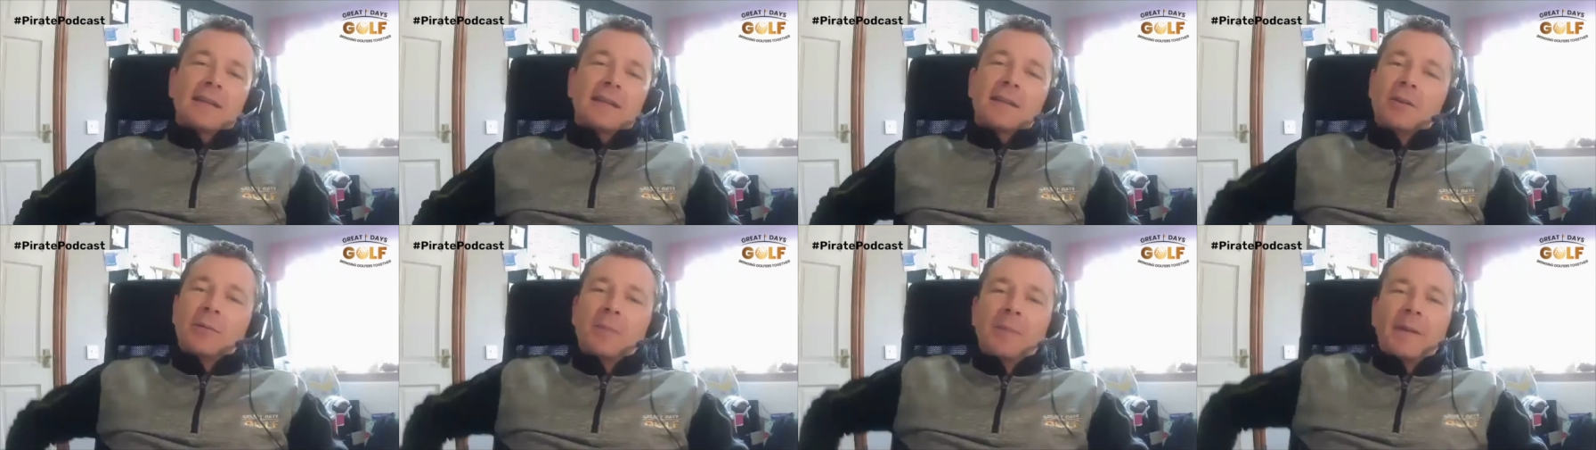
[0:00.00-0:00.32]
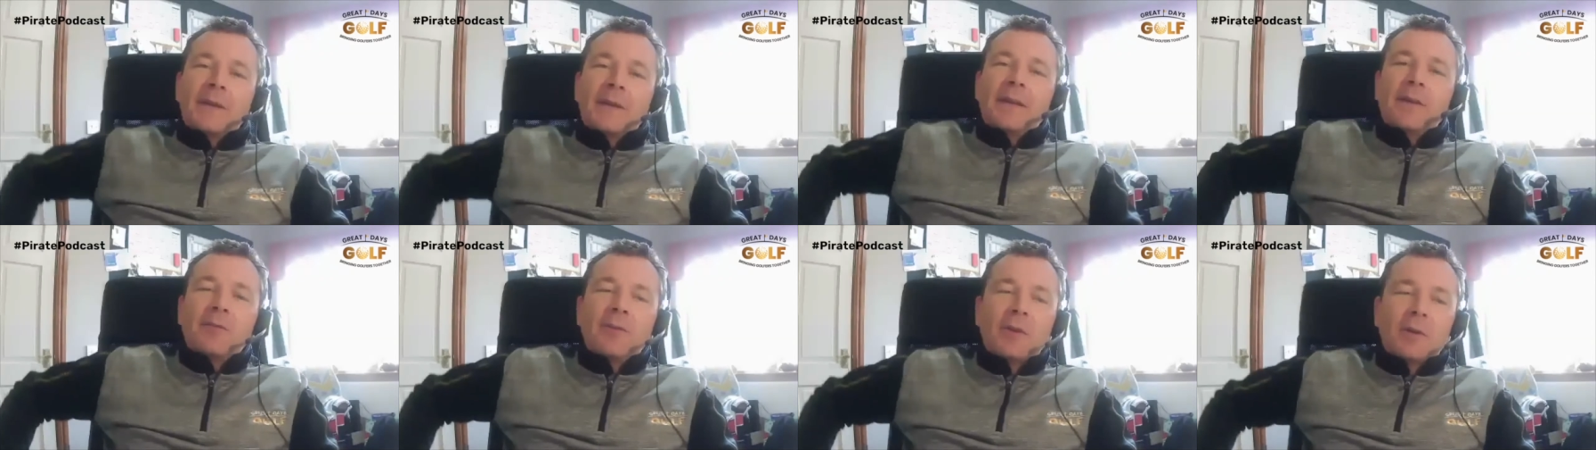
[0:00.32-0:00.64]
You
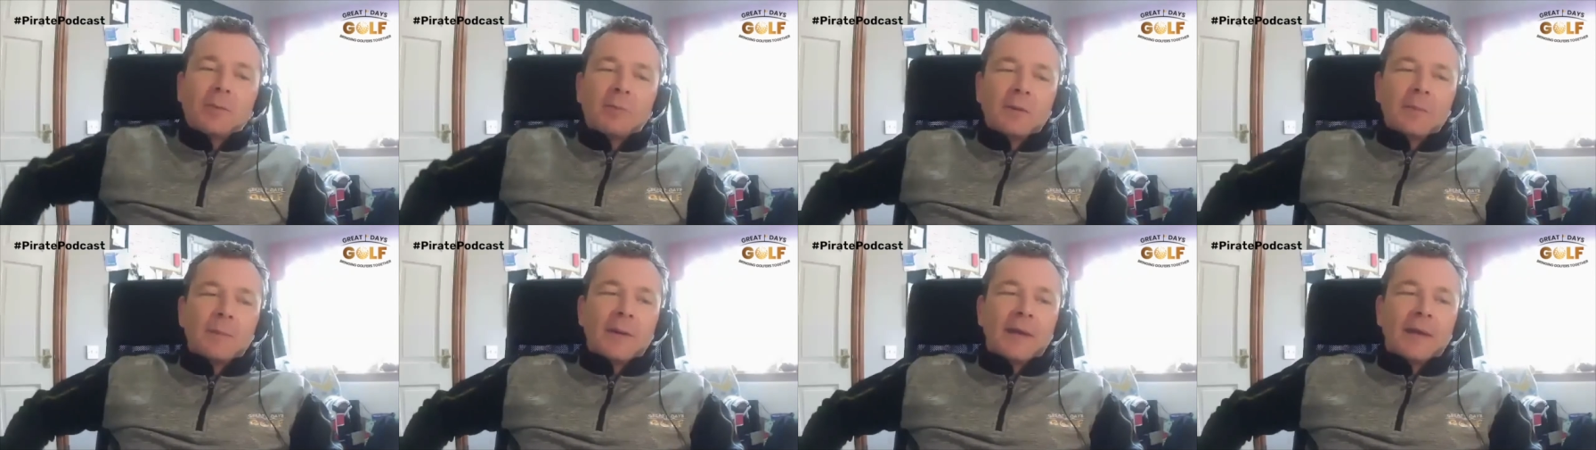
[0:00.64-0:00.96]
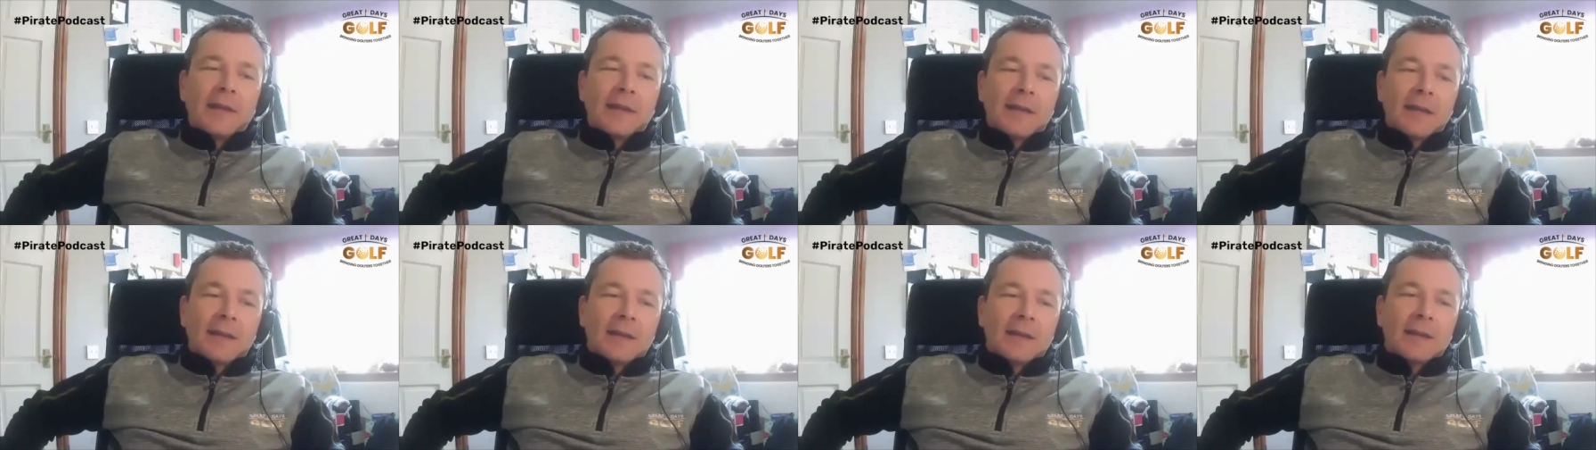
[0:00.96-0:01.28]
play around with
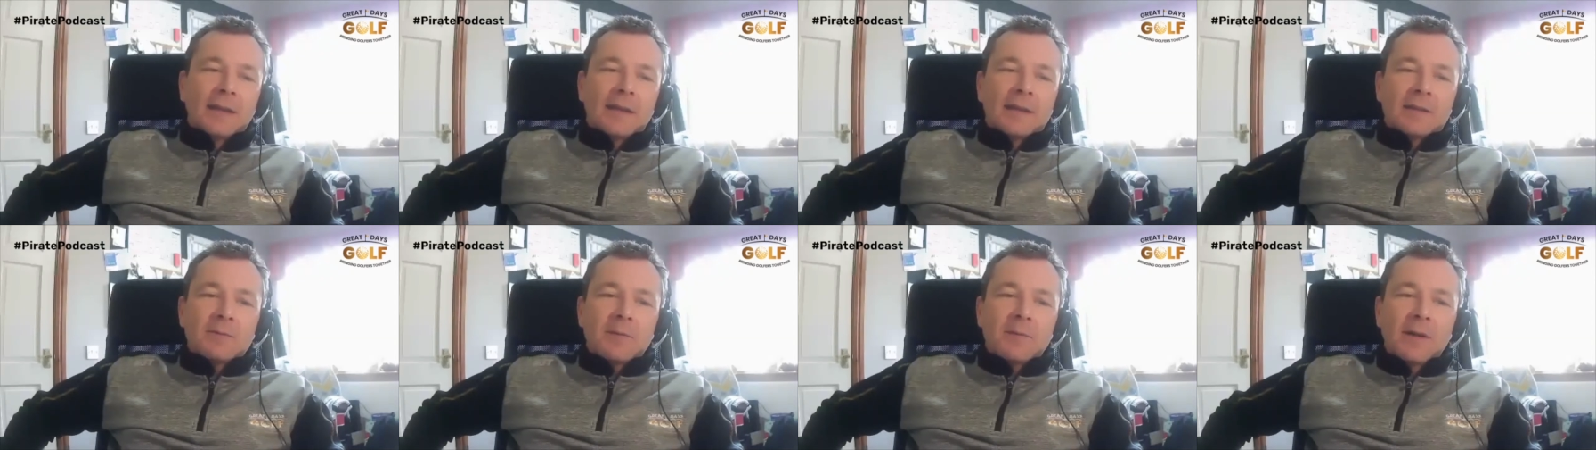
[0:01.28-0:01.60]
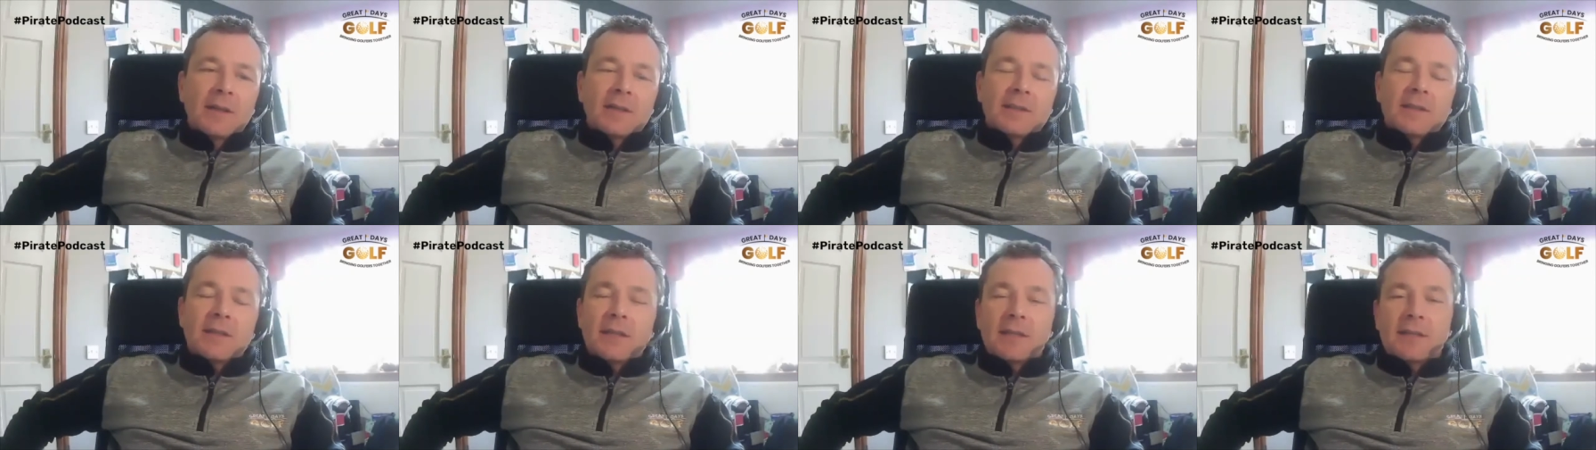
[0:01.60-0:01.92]
Mike, and as
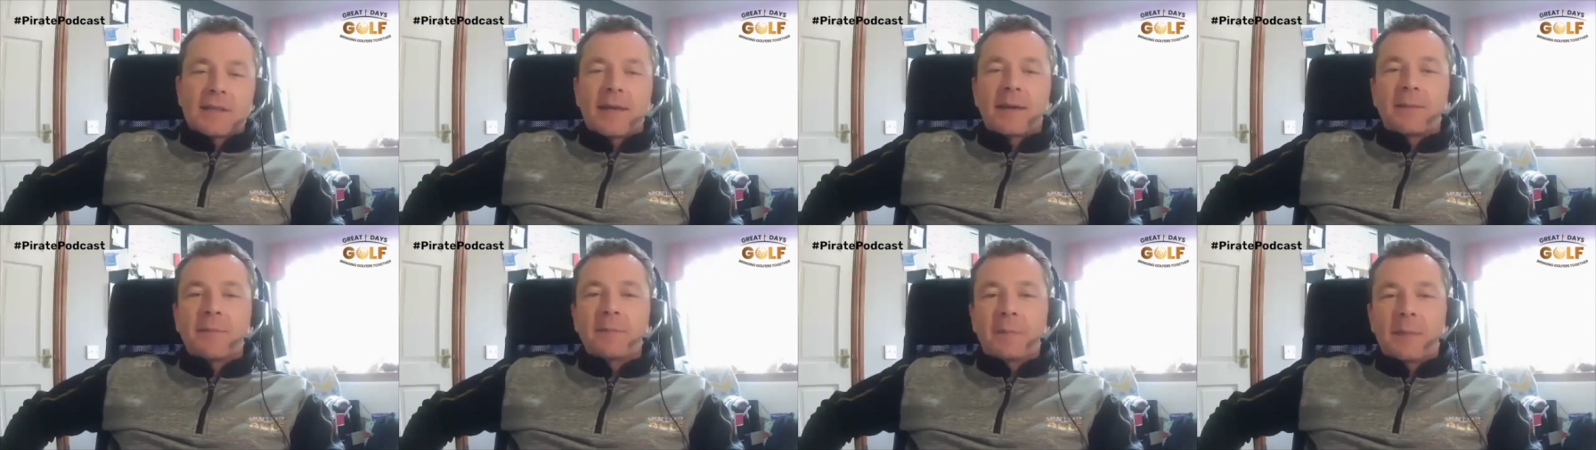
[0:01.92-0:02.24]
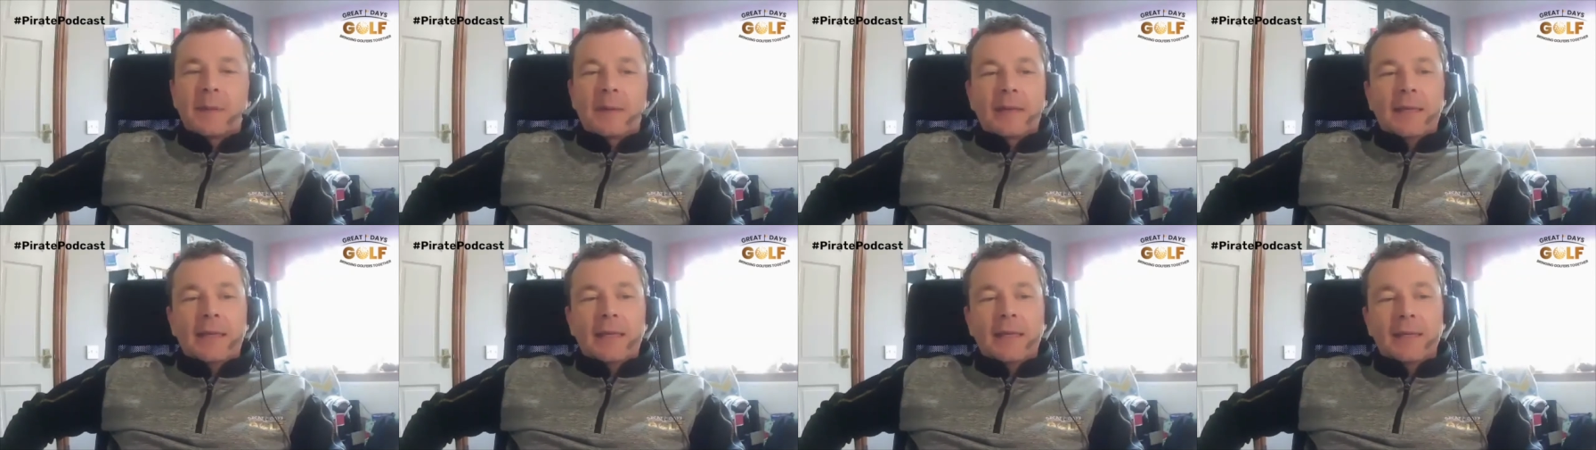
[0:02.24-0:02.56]
well as his
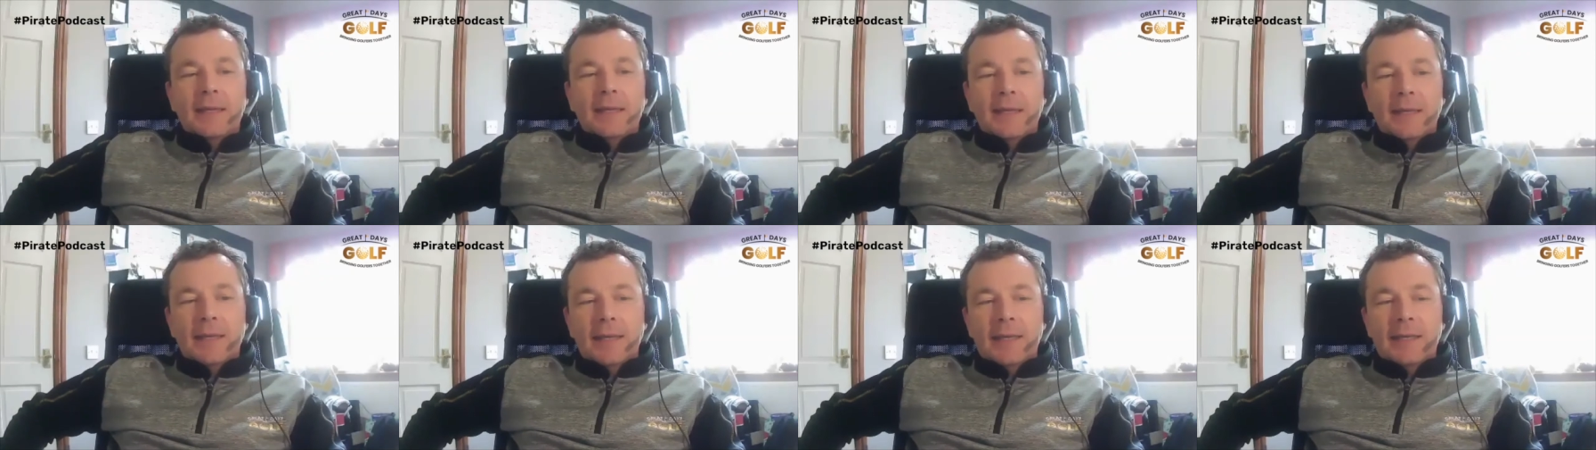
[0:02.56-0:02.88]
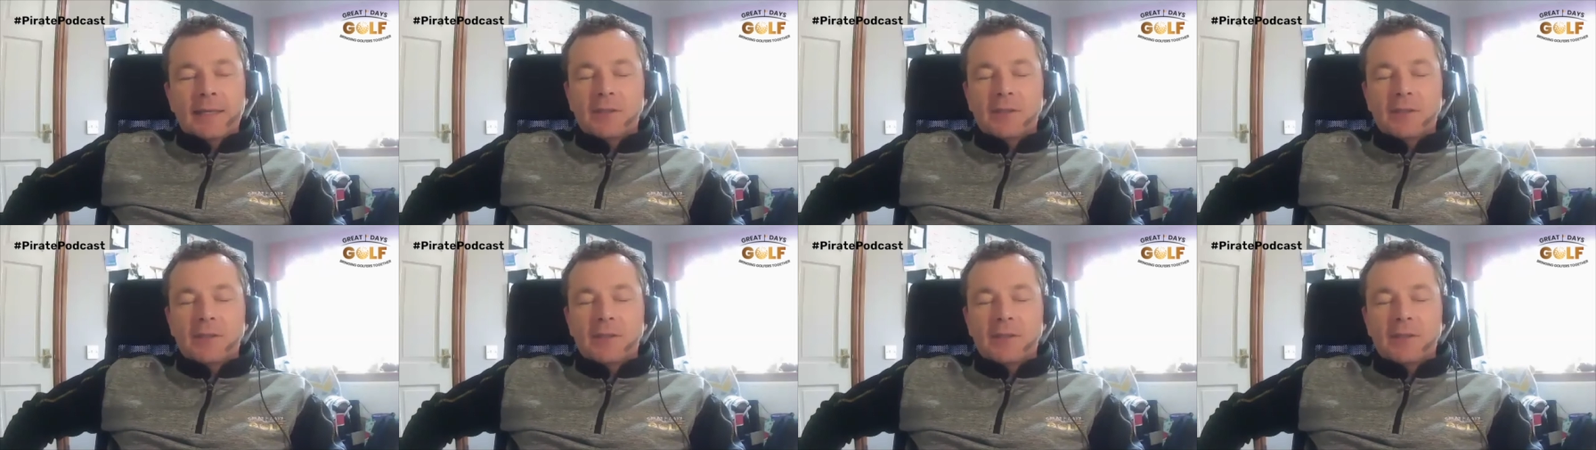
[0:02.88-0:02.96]
company,